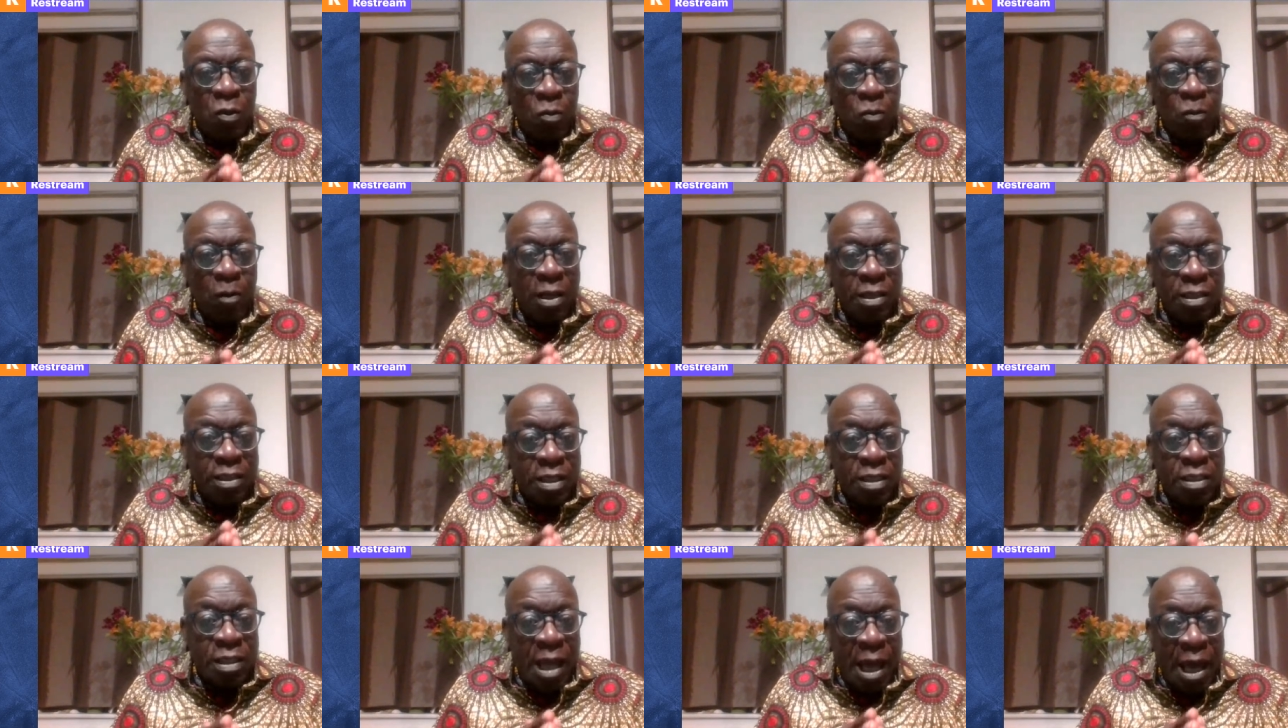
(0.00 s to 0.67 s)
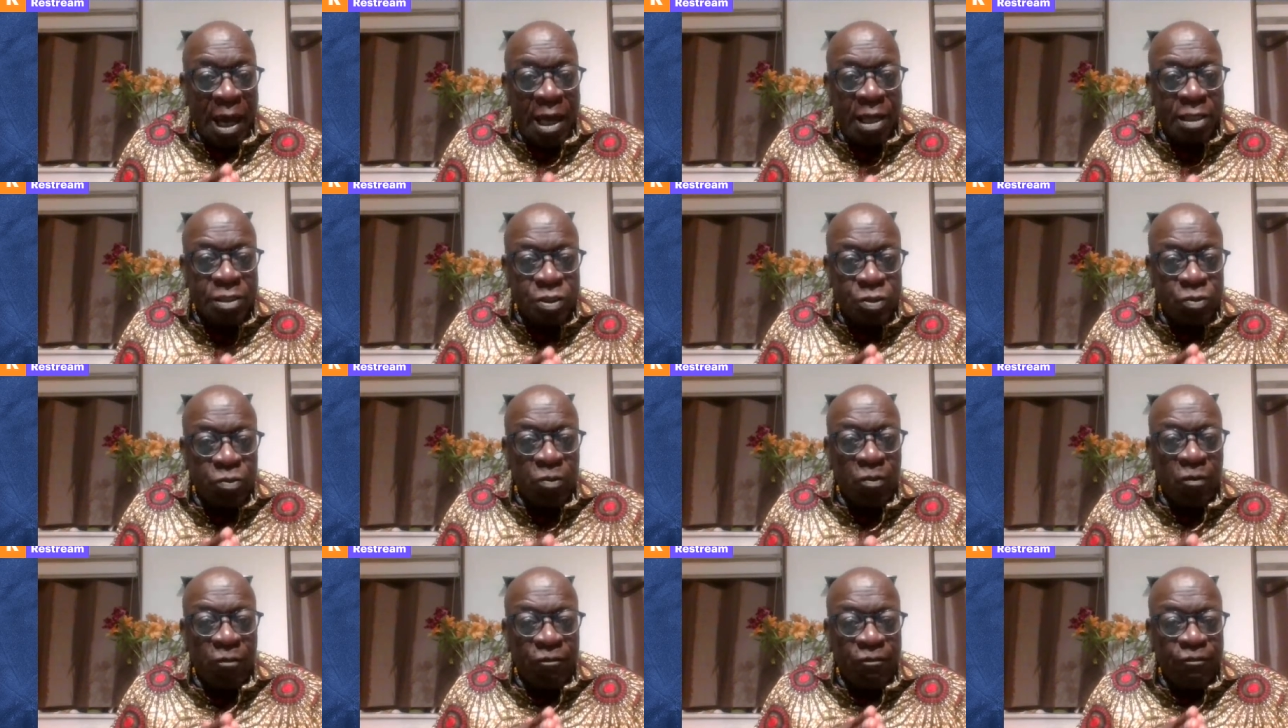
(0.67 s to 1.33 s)
when in
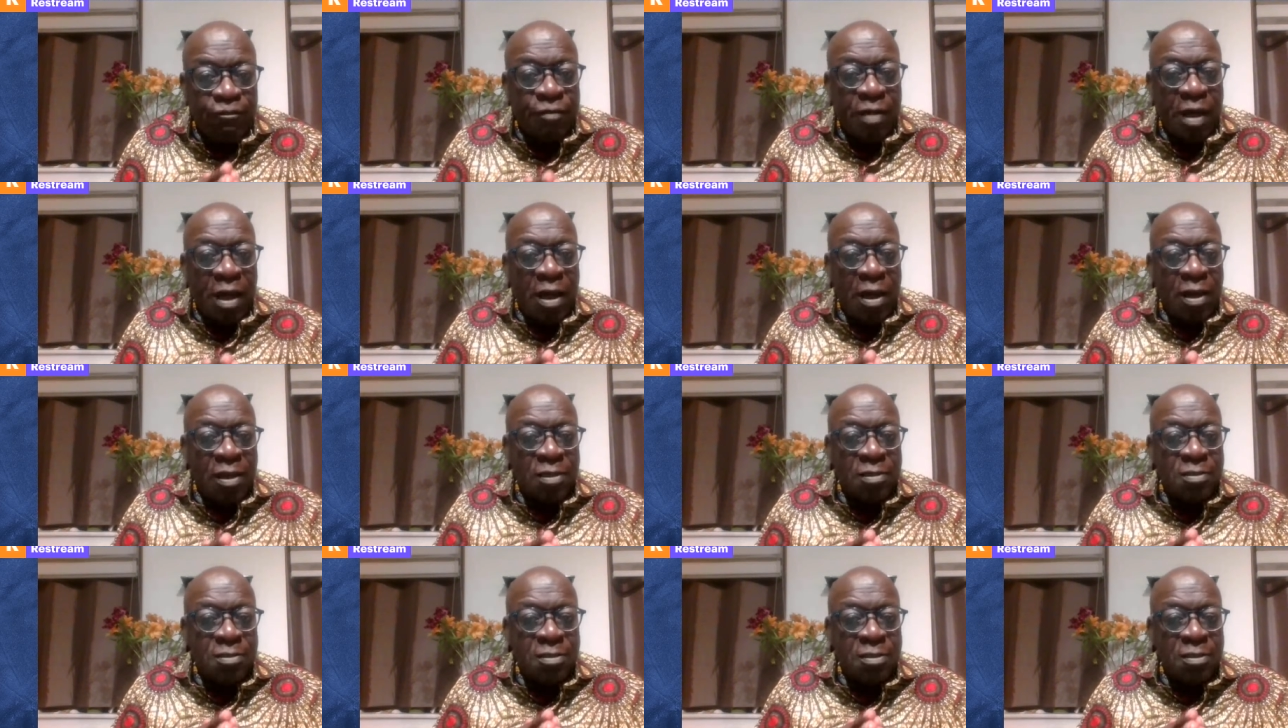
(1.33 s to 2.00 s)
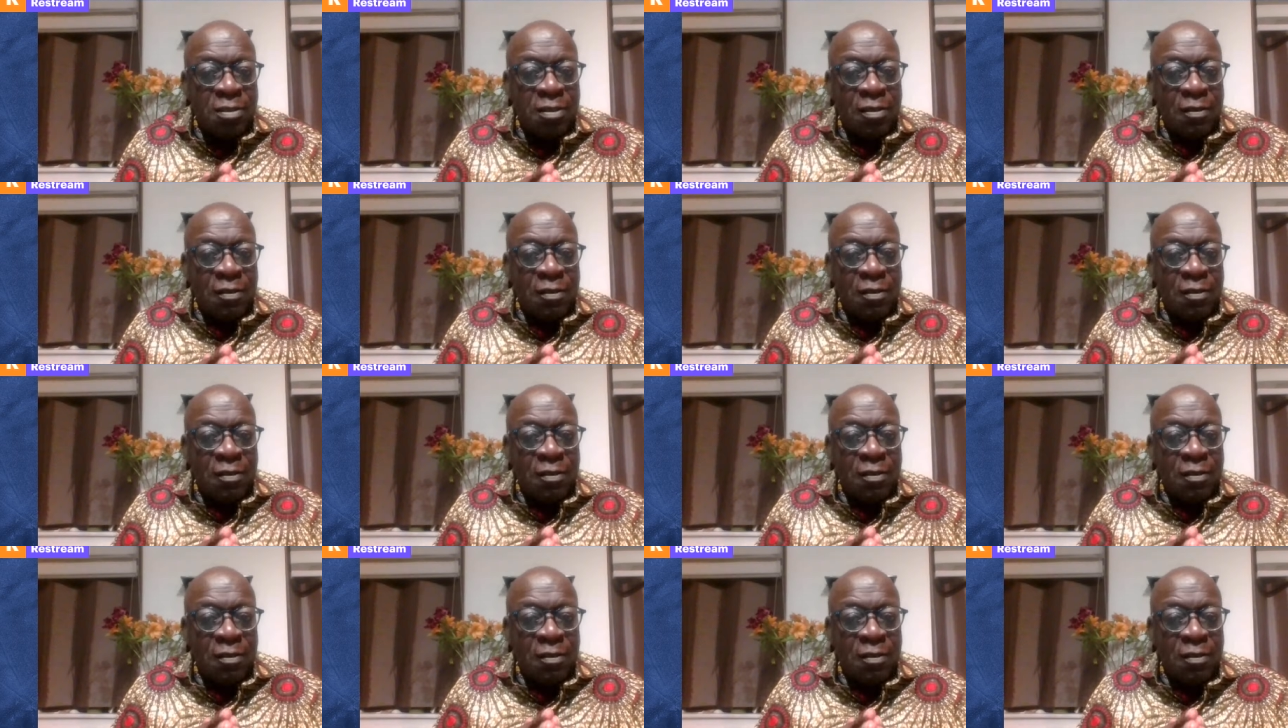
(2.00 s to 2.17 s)
actual fact